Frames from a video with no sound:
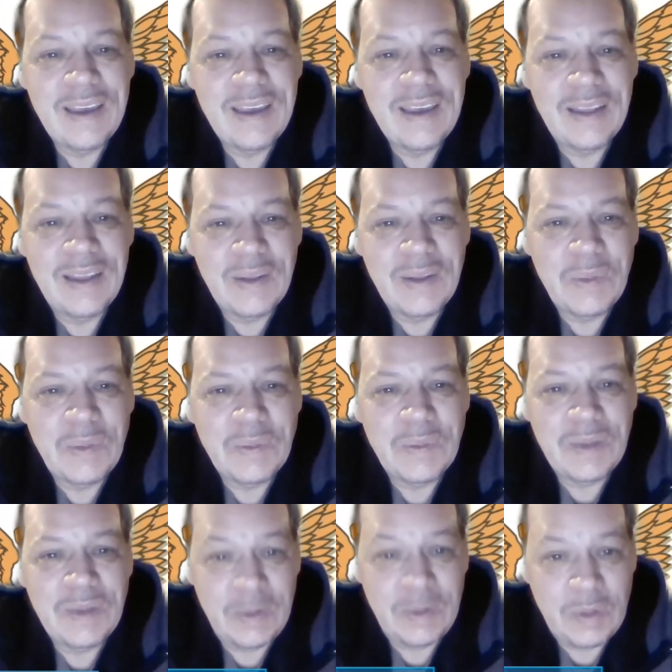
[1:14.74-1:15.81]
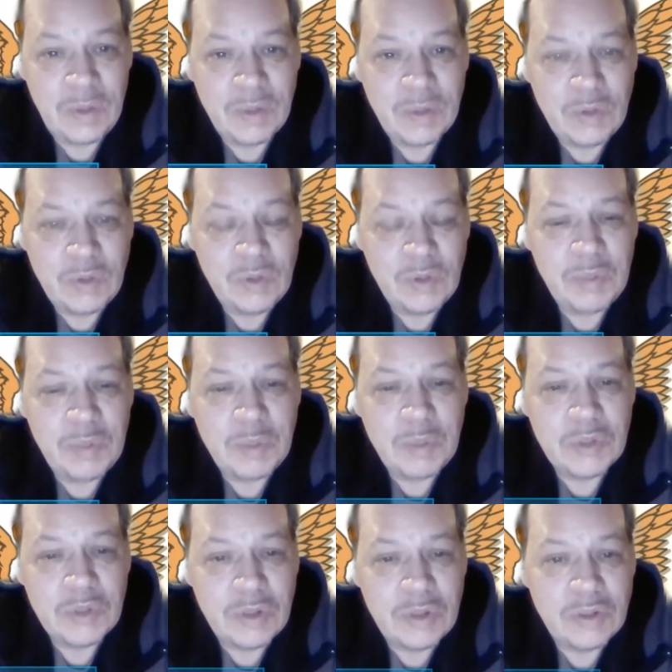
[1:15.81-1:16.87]
Hello, and welcome to the
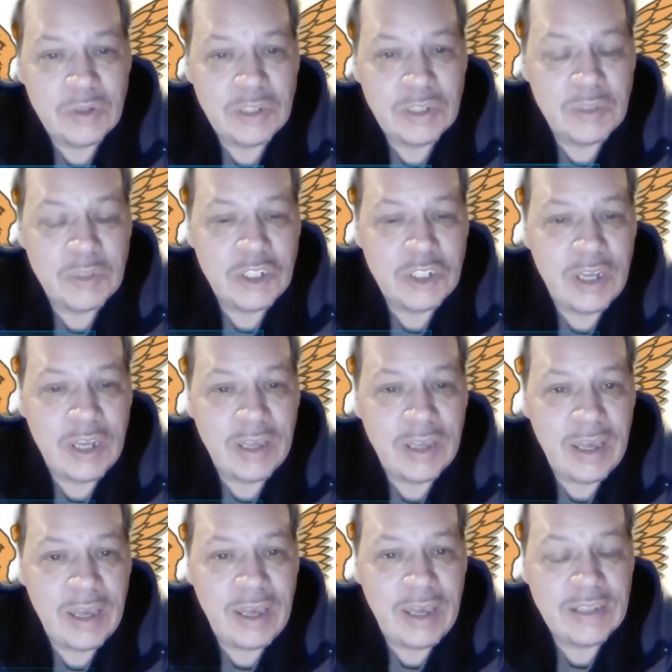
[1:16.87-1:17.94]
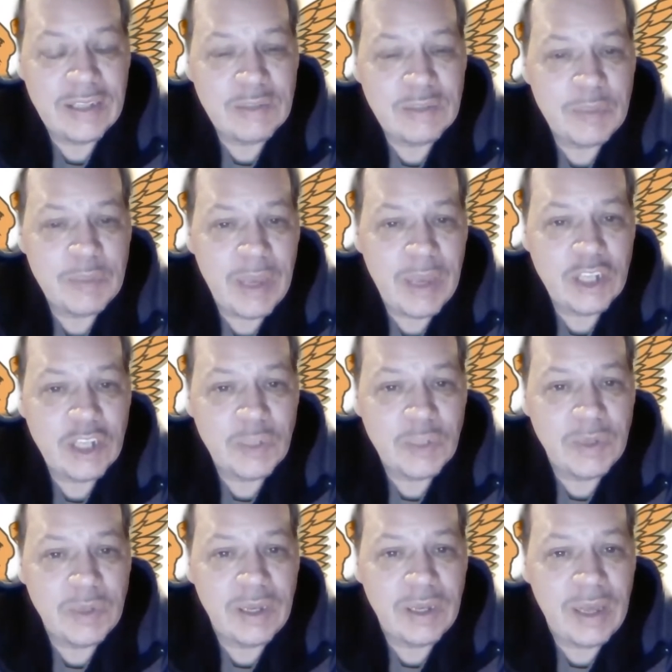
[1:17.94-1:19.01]
People's Third Stimulus Check and Stimulus Package
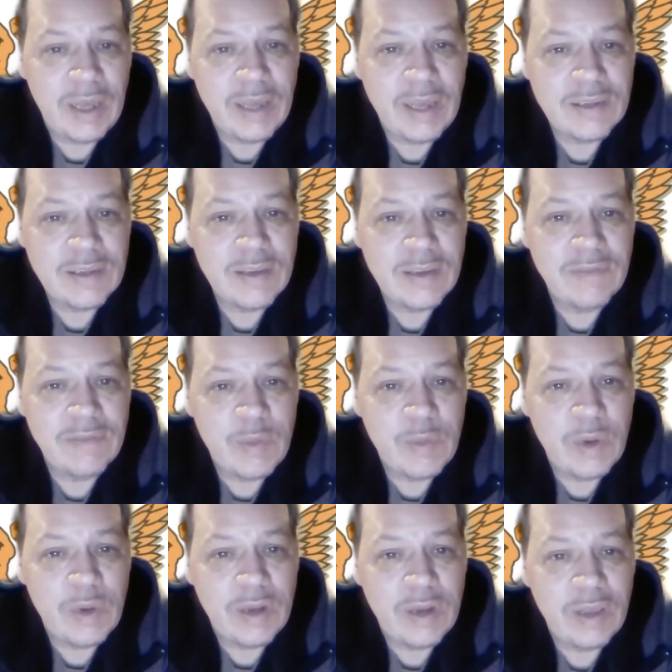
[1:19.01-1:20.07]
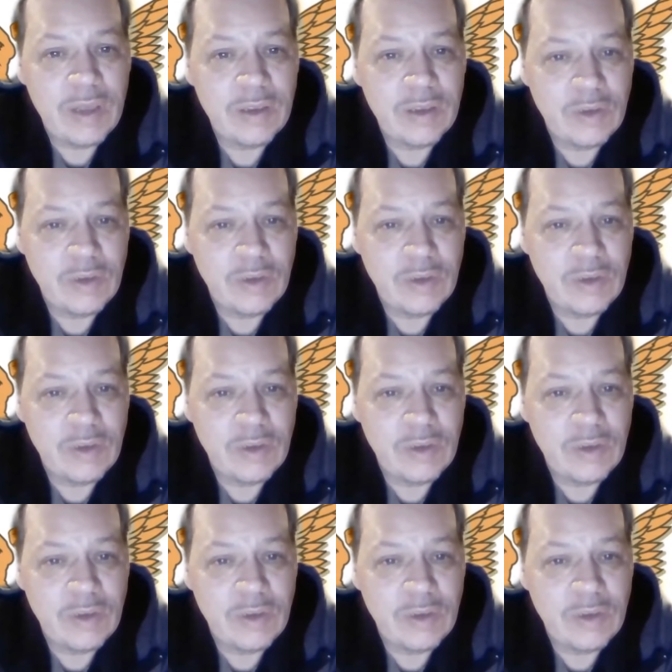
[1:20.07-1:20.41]
Update as of February 9th,